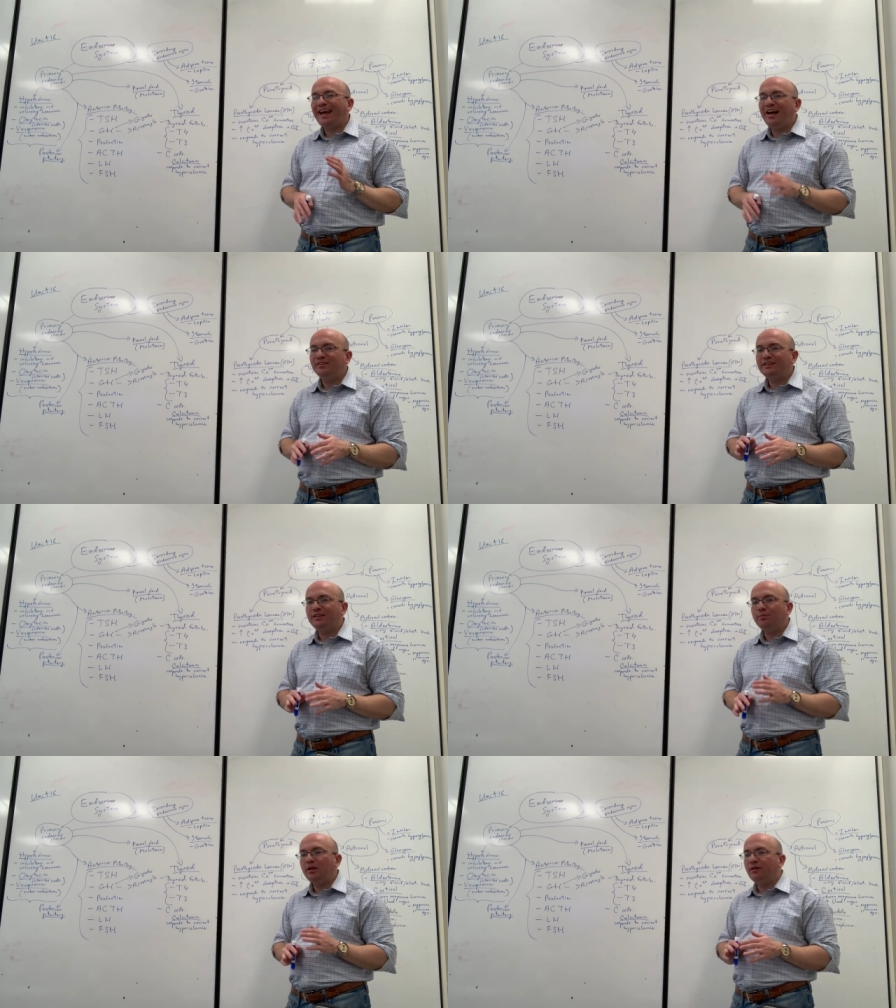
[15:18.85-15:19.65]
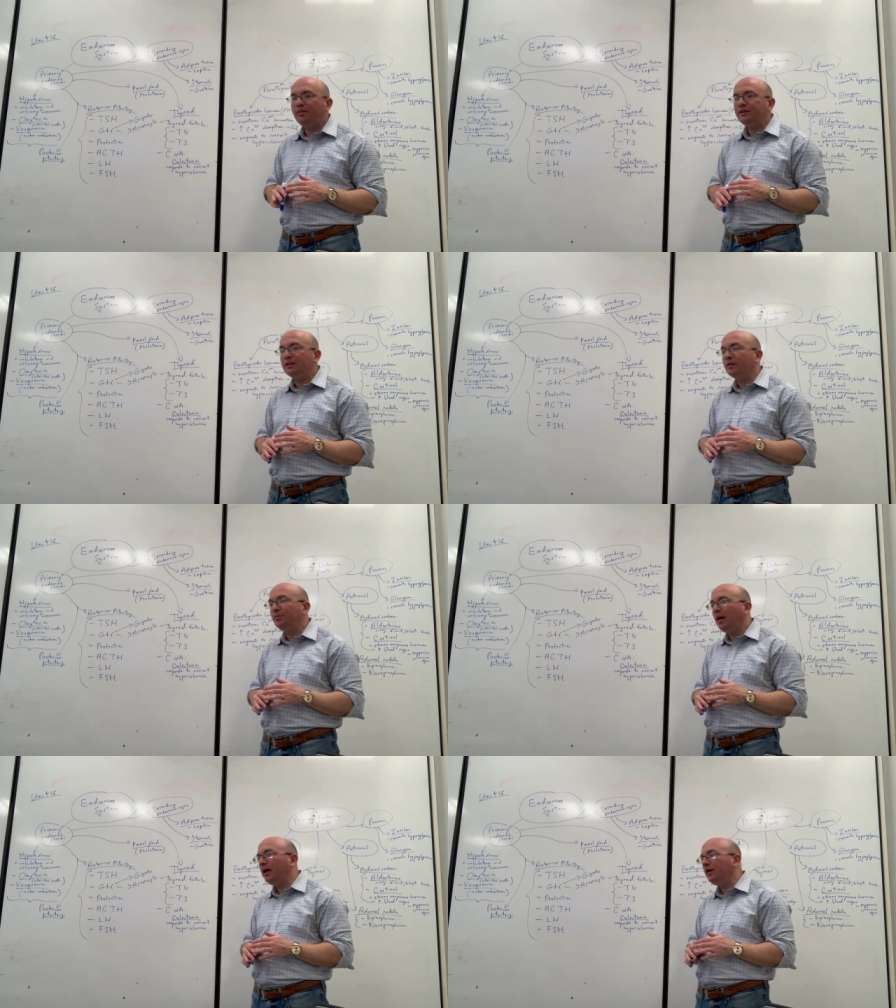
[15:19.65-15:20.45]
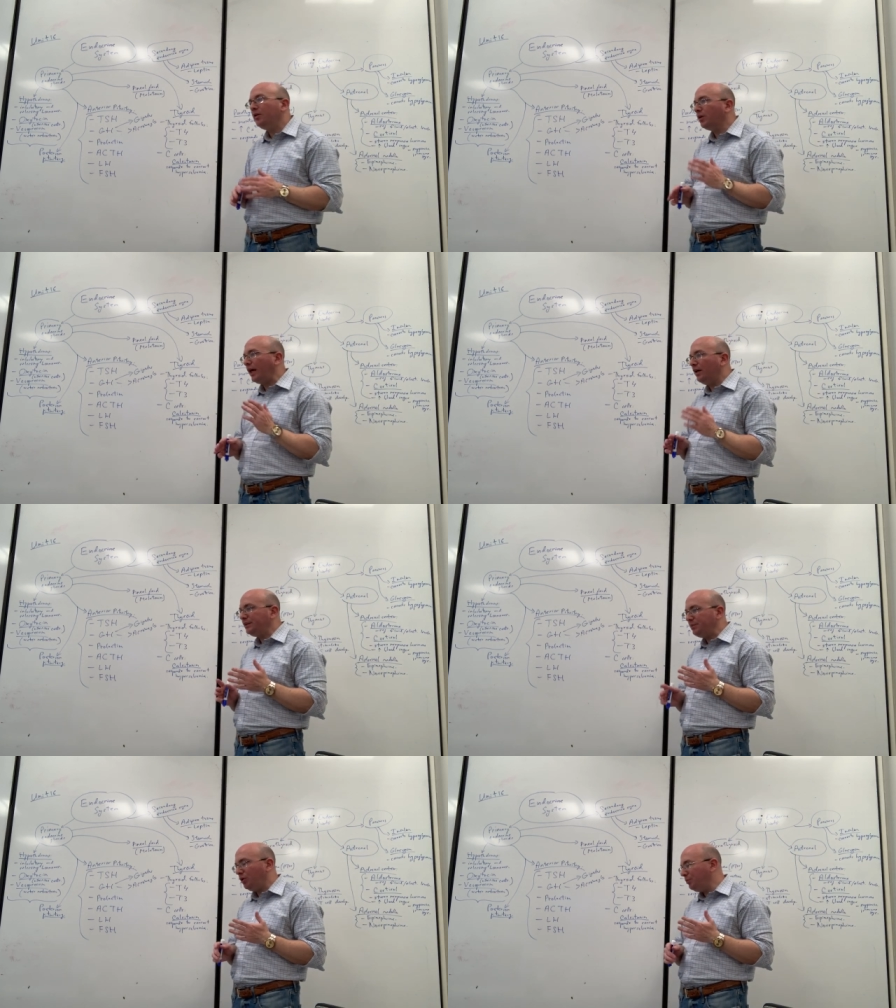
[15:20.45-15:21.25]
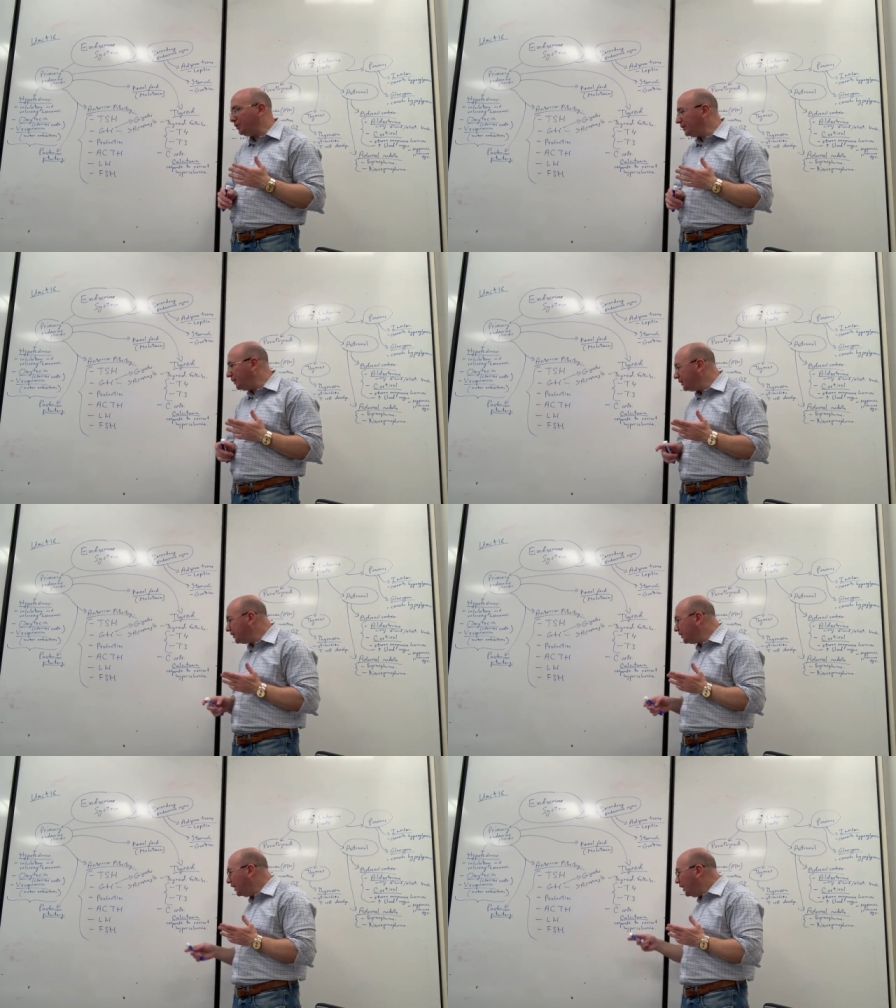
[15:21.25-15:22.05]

calcium levels in the body or calcium homeostasis.